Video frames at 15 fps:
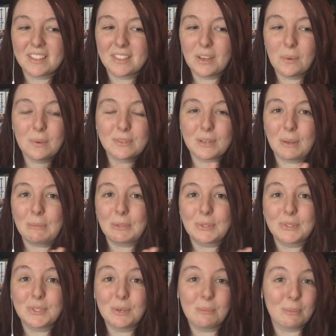there was
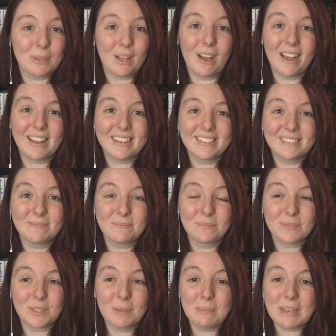almost no plot.
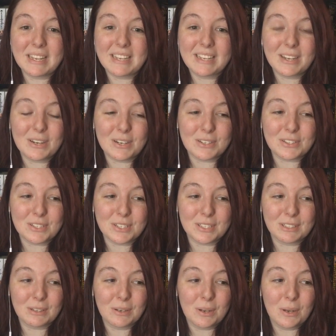The main
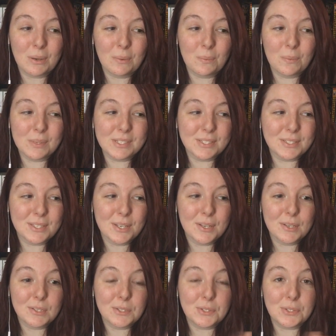character was
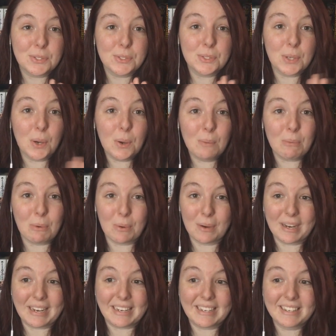so
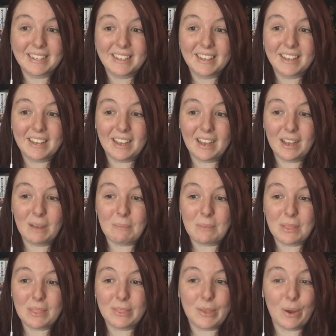boring.
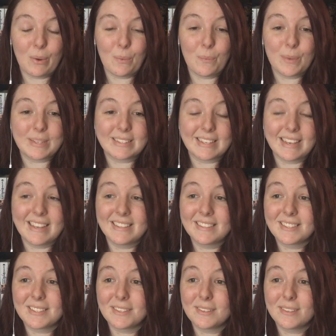Um, there was
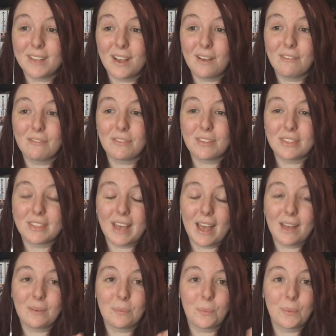insta love
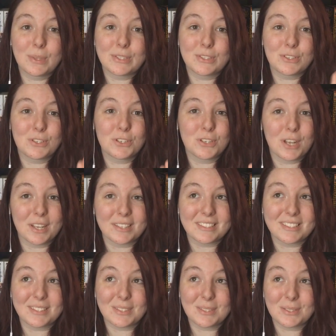that was
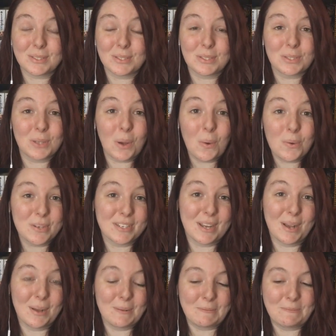just so
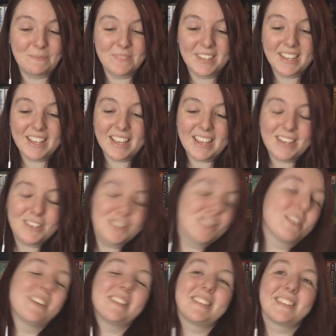dumb. It
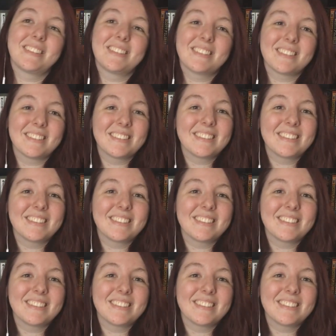just.